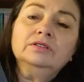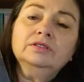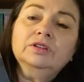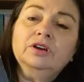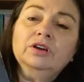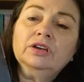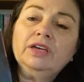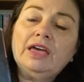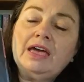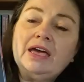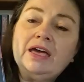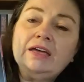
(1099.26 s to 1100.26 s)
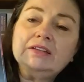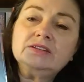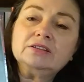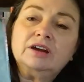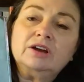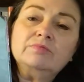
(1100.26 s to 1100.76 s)
look
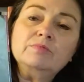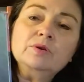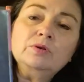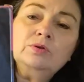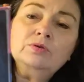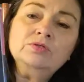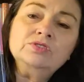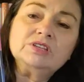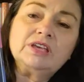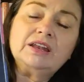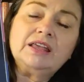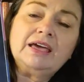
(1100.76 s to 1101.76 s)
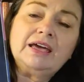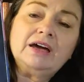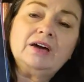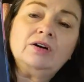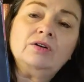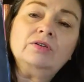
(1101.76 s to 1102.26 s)
at our moods and
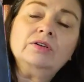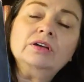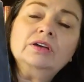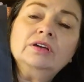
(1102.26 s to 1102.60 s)
how